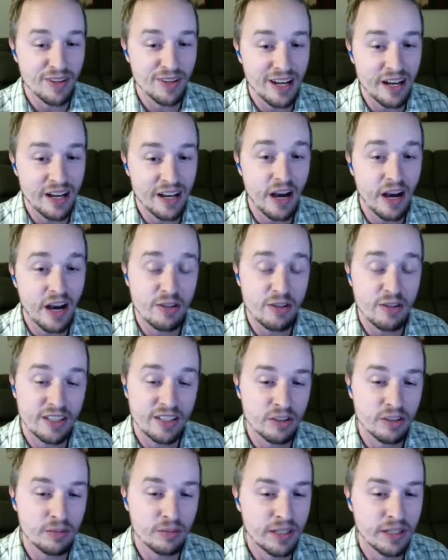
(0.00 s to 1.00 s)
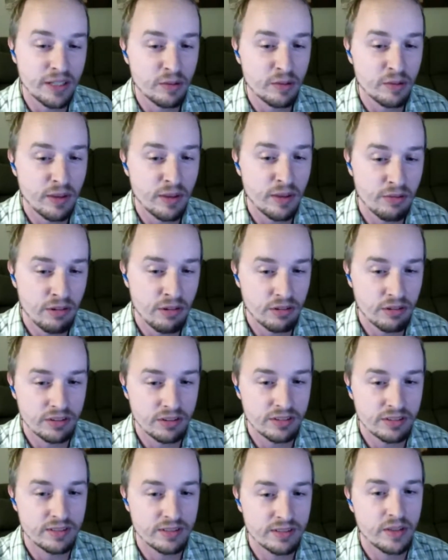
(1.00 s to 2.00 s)
I was actually playing with my 3-year-old,
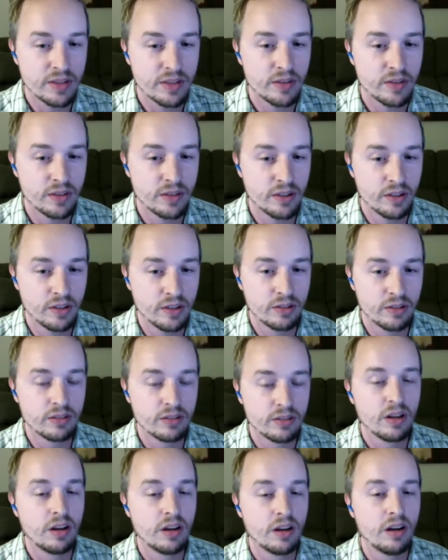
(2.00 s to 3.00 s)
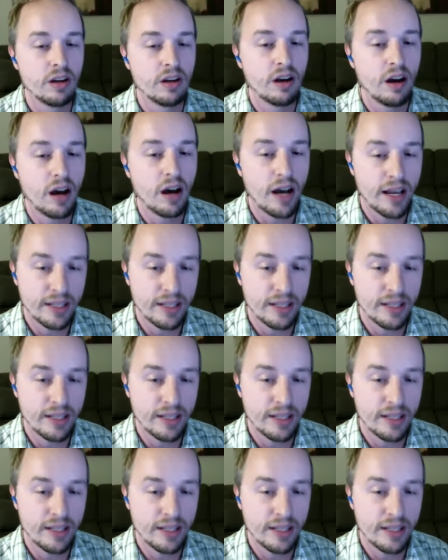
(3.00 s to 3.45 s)
so I could